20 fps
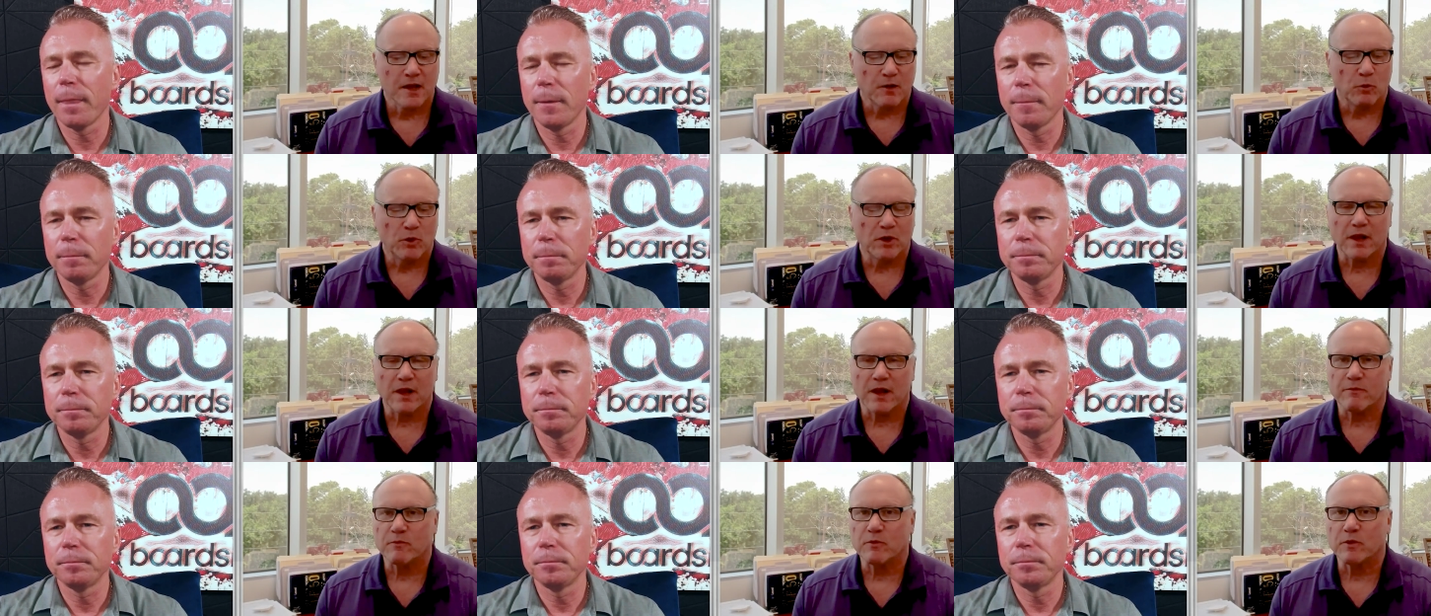
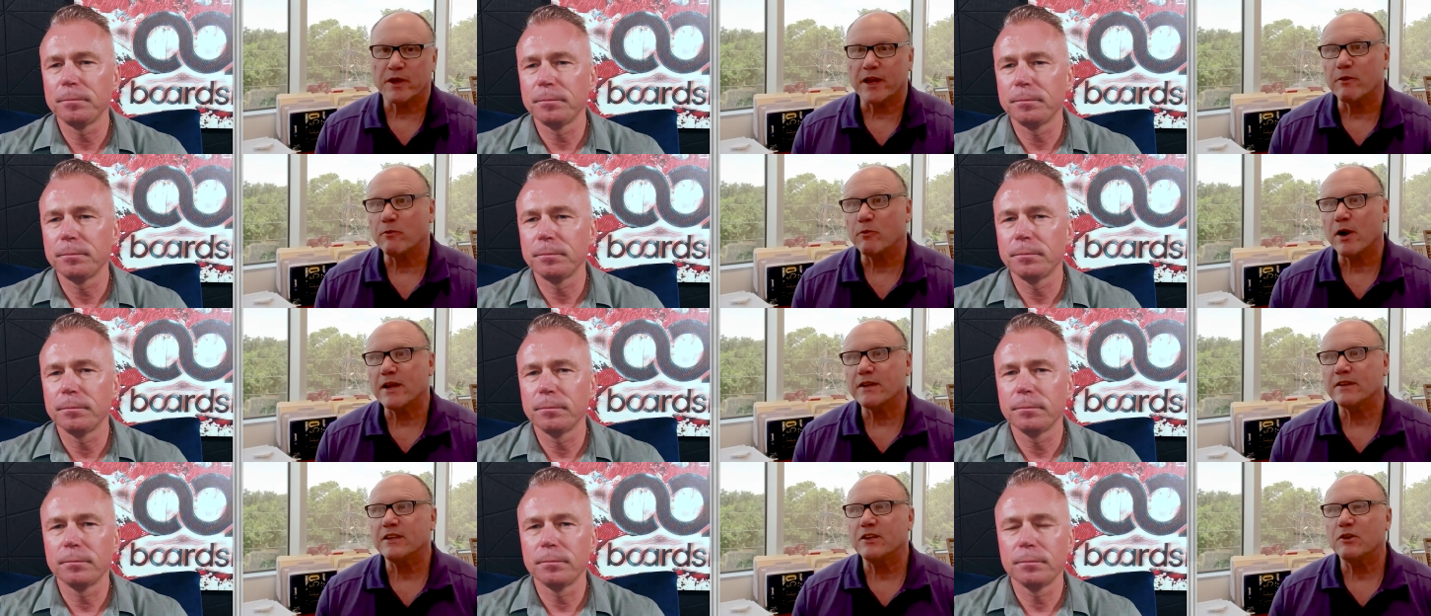Speaker 1: Well,
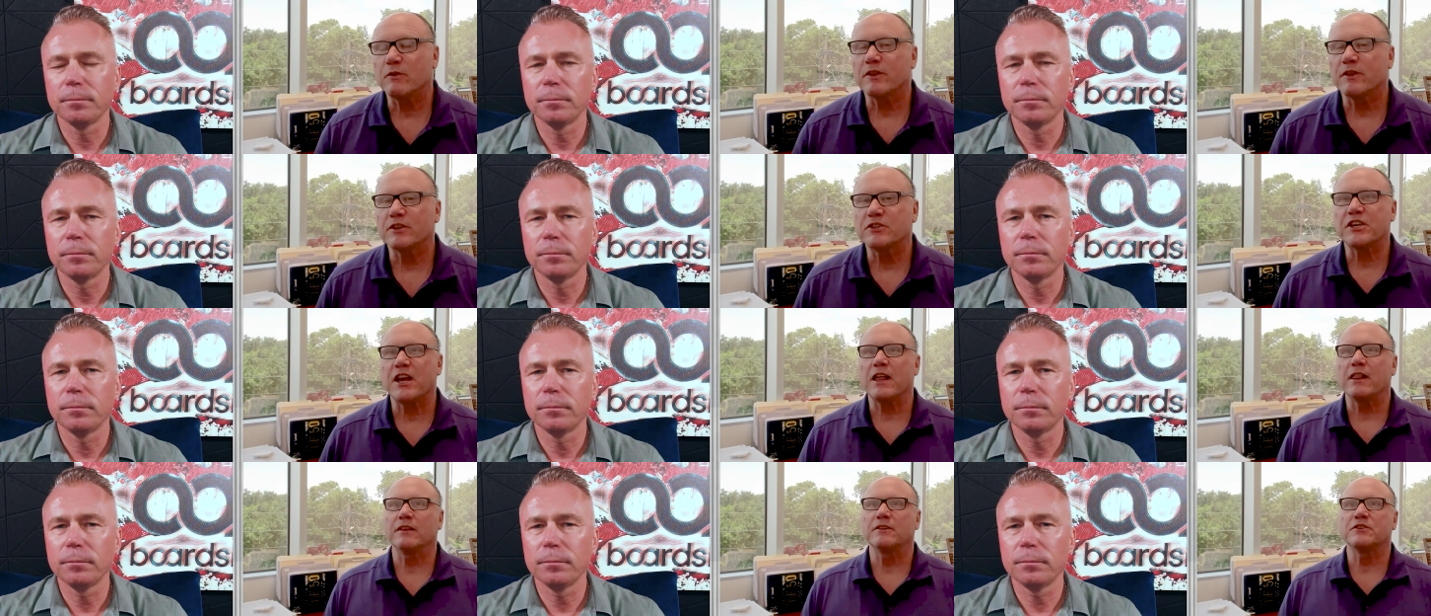right, you know, the
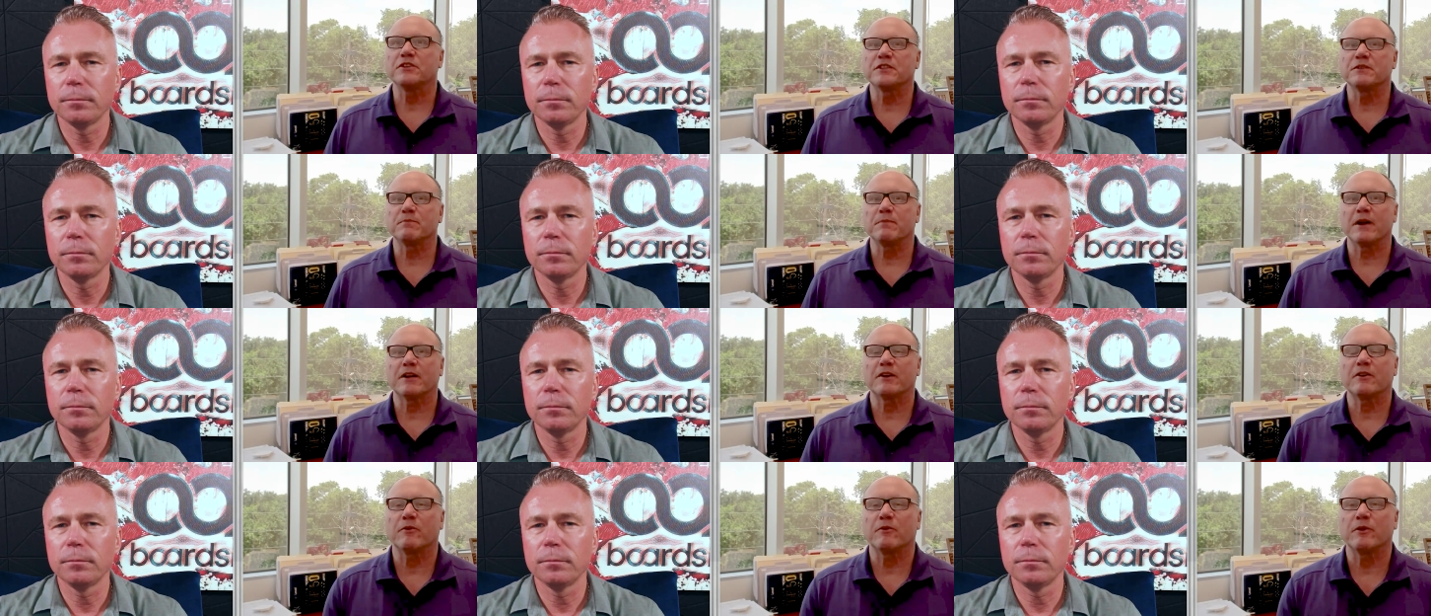challenges in
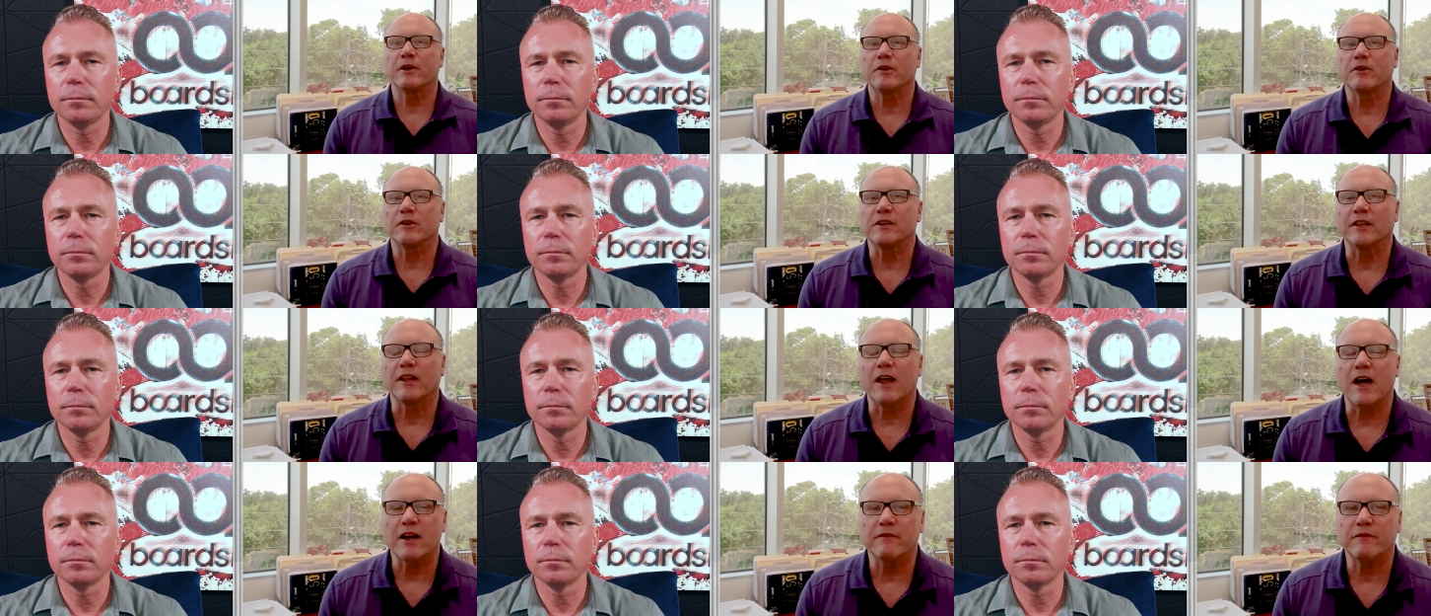my career, a
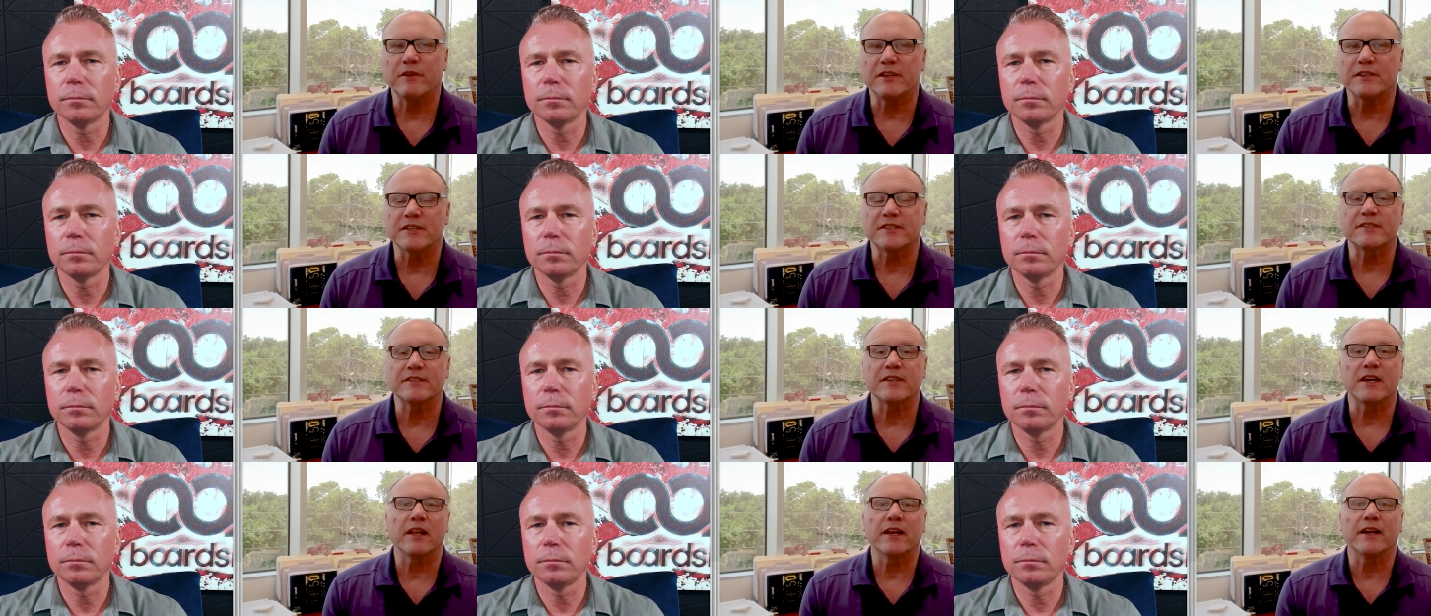lot of it
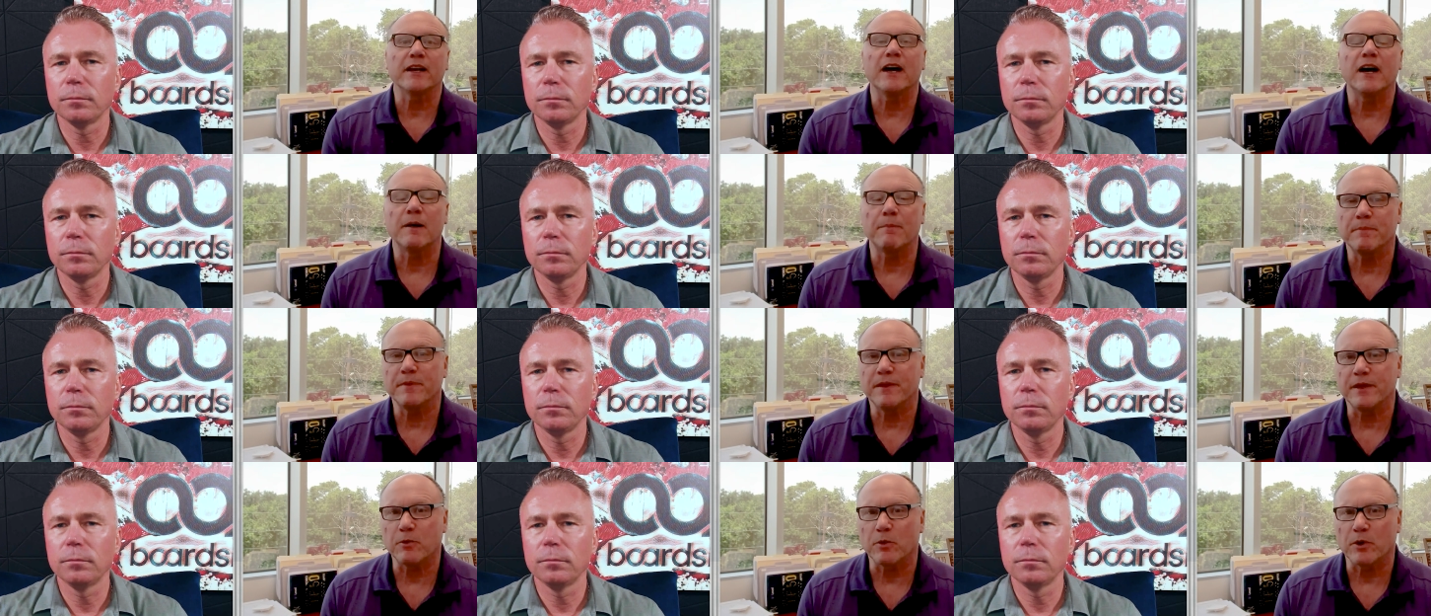is selling up
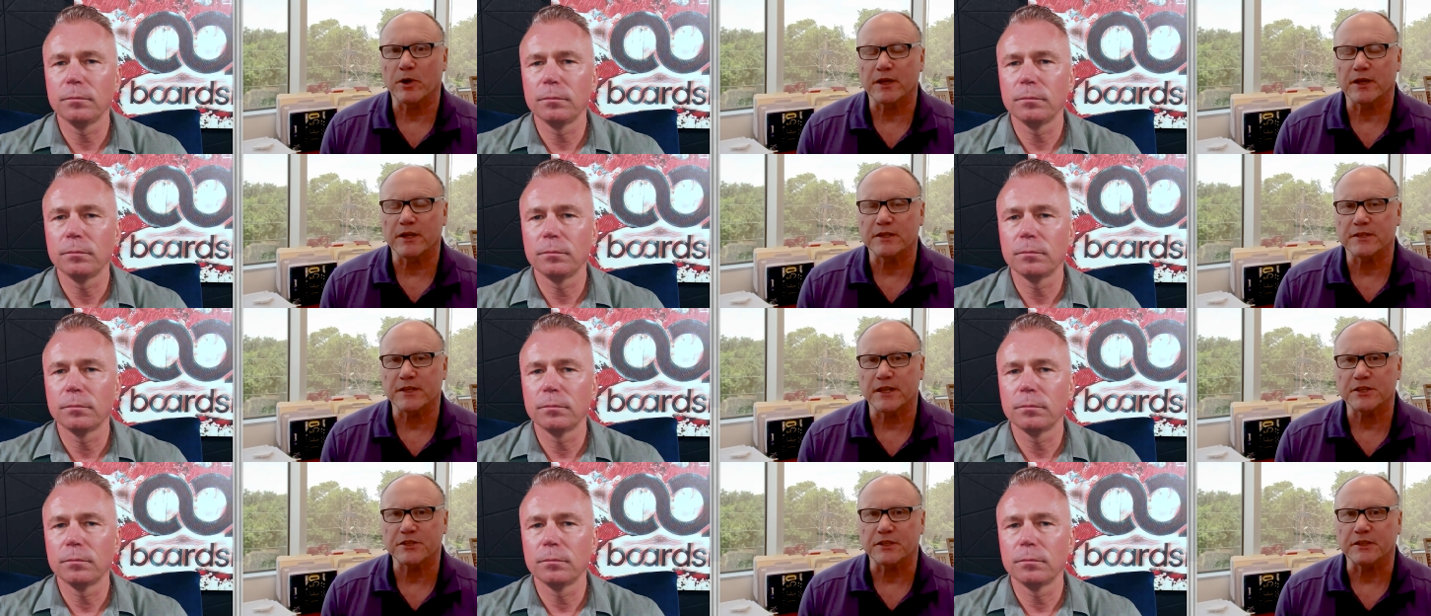the
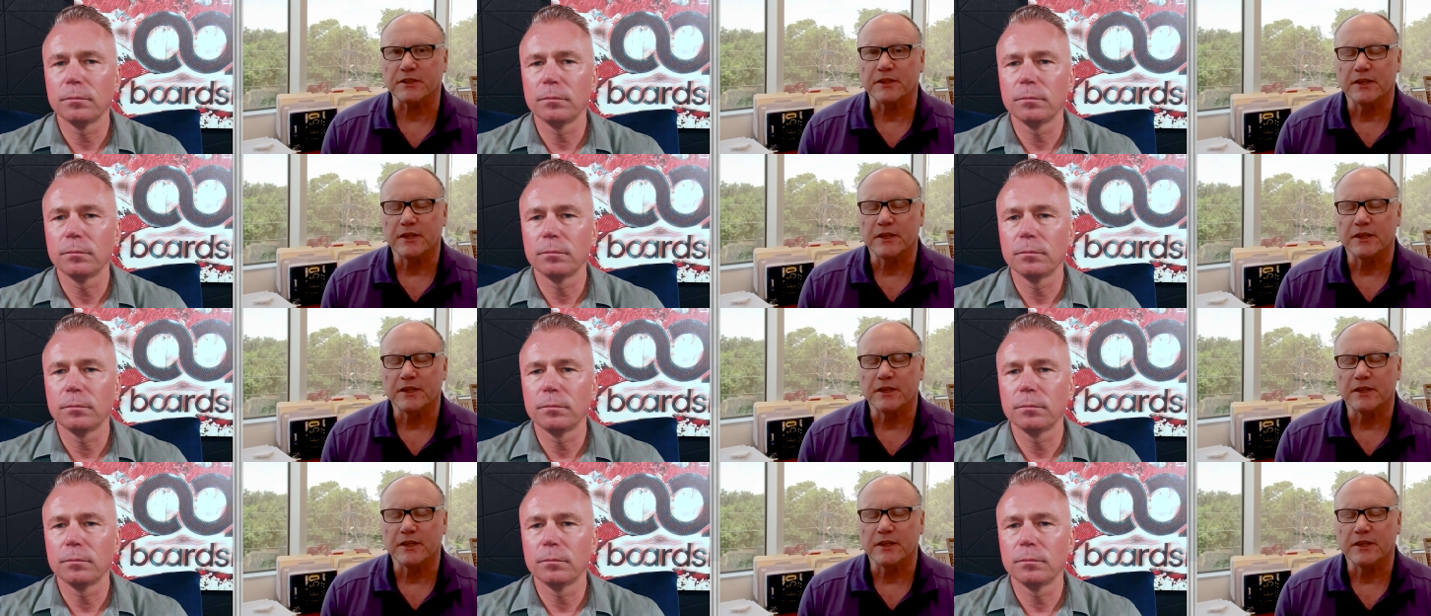organization.